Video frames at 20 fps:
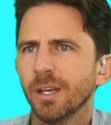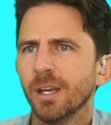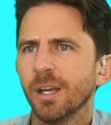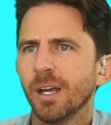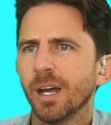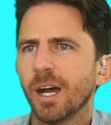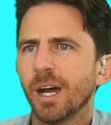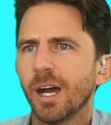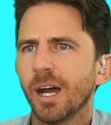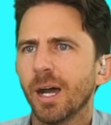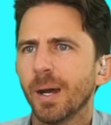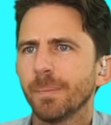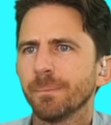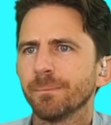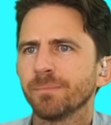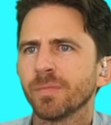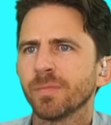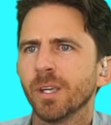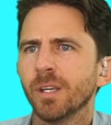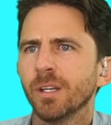
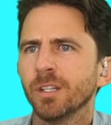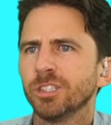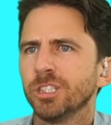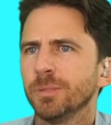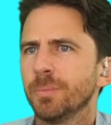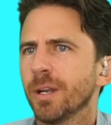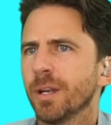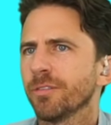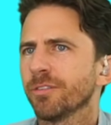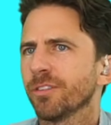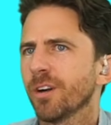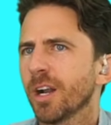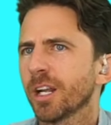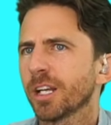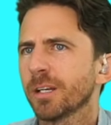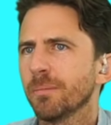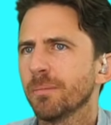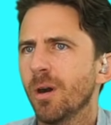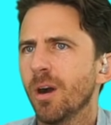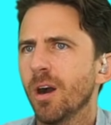Um, She's been in
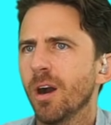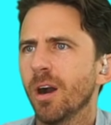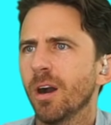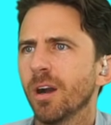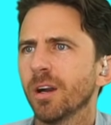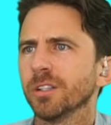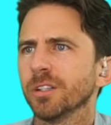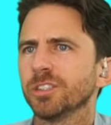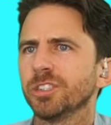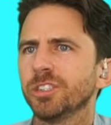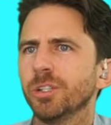Veronica Mars.